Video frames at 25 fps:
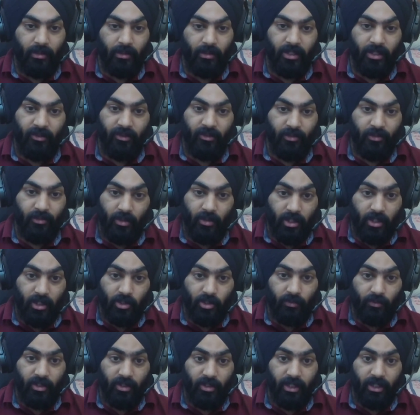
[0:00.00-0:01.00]
if you are a
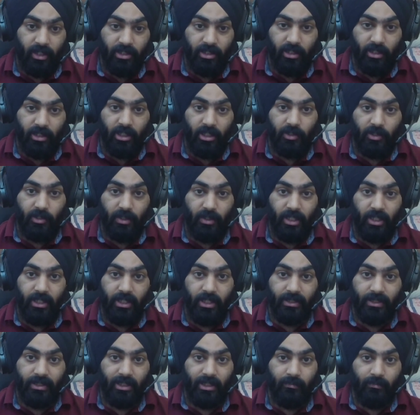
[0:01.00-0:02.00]
software engineer, you can
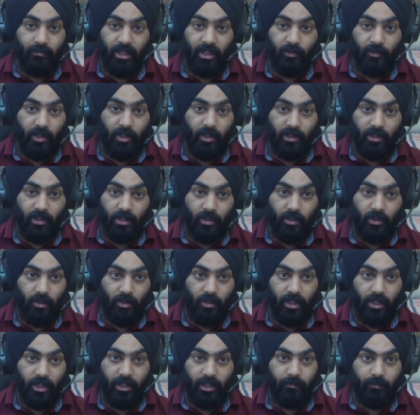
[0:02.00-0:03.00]
easily make 1
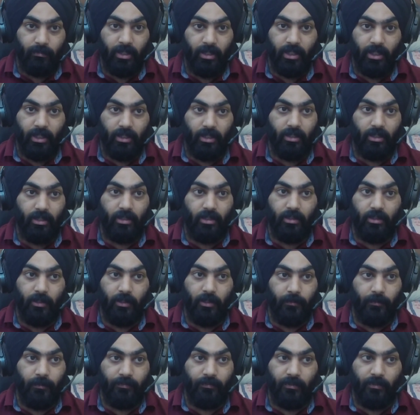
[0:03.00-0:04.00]
crore
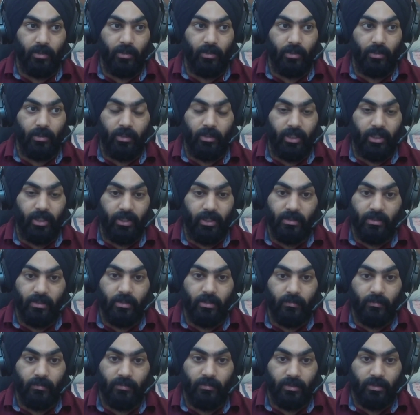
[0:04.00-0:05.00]
LPA in
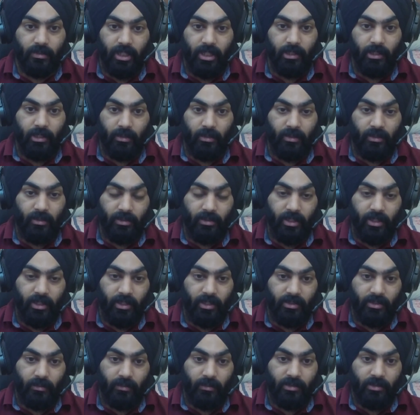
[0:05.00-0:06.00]
some
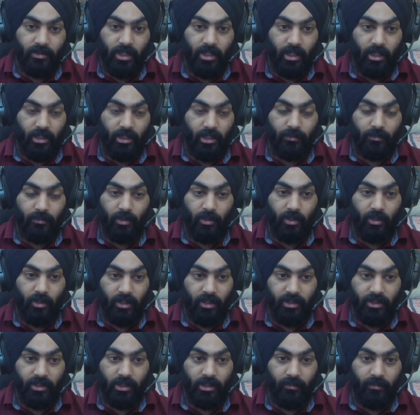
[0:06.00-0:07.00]
startup
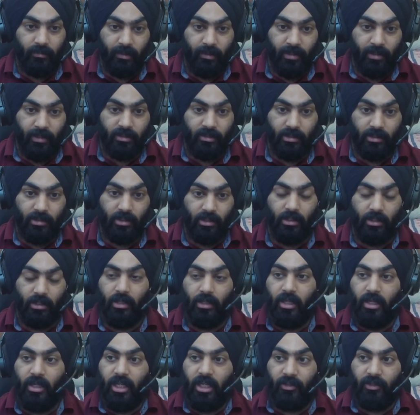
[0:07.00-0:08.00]
or in some MNC
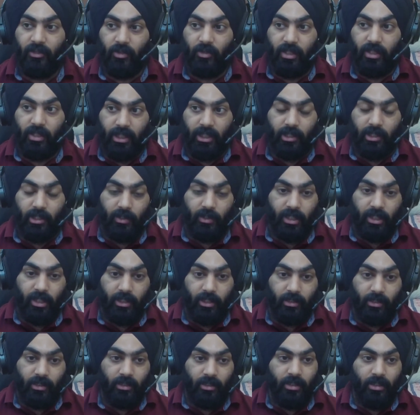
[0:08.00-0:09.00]
if you are really good at
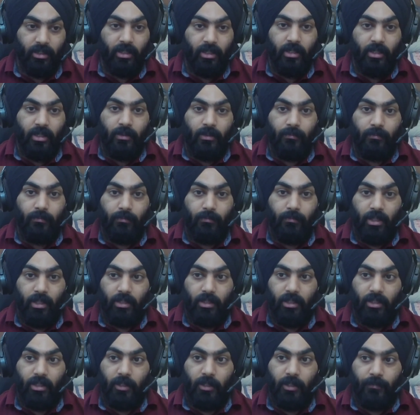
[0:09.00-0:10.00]
it.
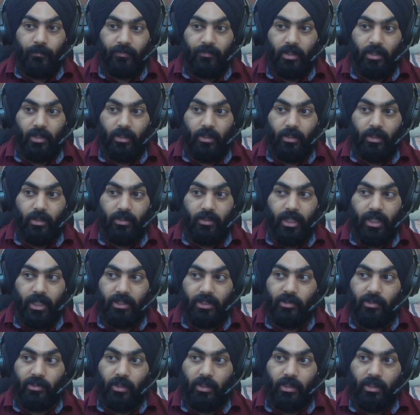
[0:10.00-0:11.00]
But
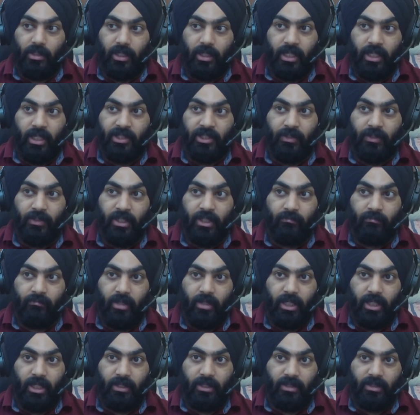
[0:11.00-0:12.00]
that's not the case with
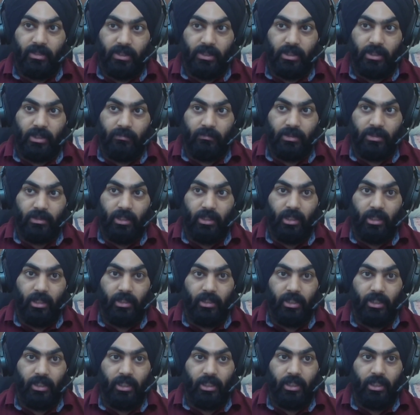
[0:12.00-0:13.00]
embedded systems
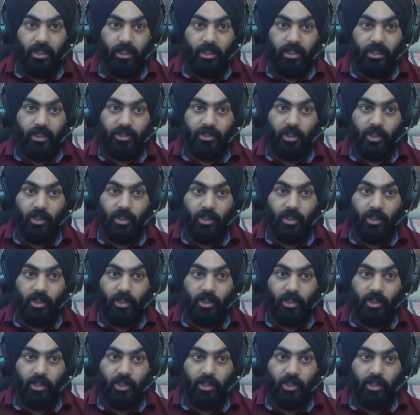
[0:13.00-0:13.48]
until and unless